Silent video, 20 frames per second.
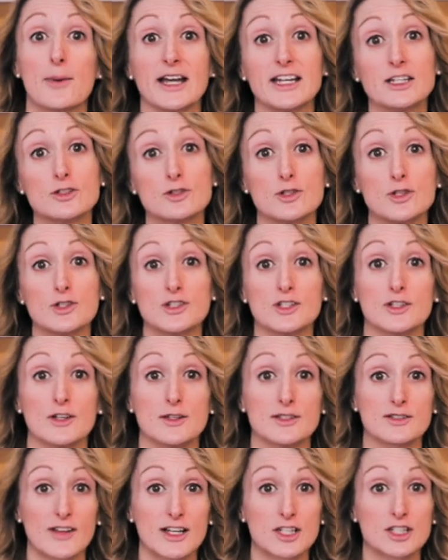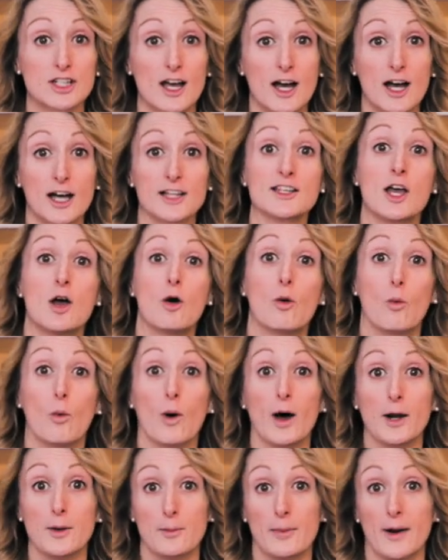by introducing those flashcards
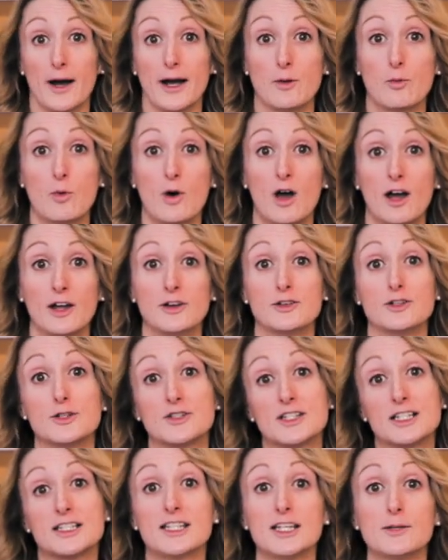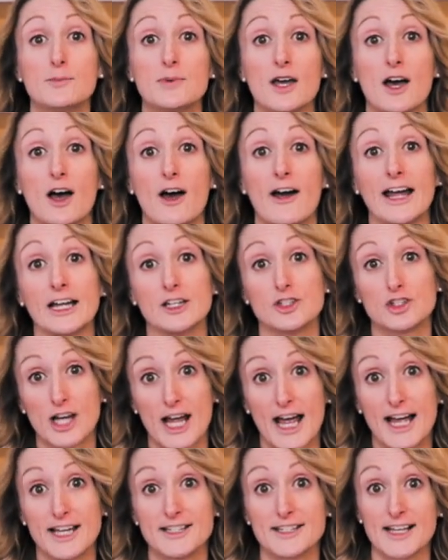one by one using TPR and
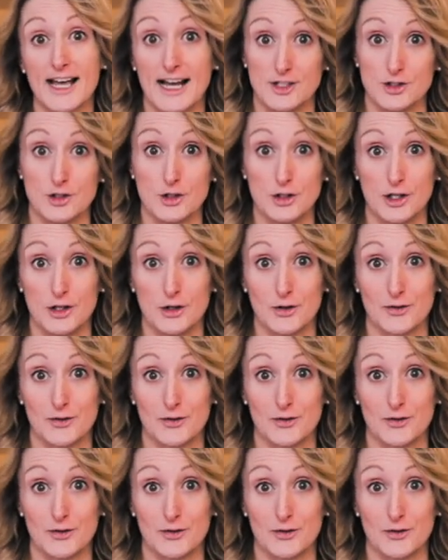chance as you do.